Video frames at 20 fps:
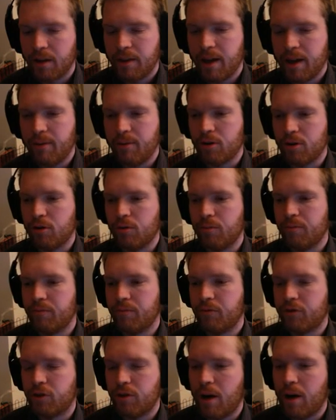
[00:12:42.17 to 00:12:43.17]
There we go.
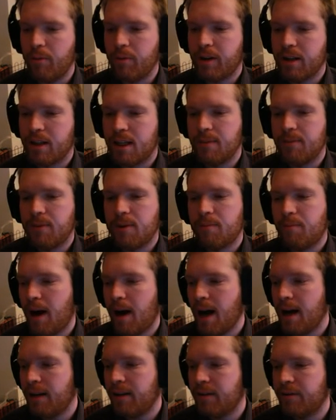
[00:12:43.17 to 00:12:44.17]
So now we can keep the
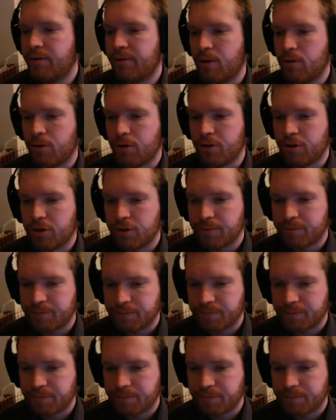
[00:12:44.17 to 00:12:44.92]
pilot in focus,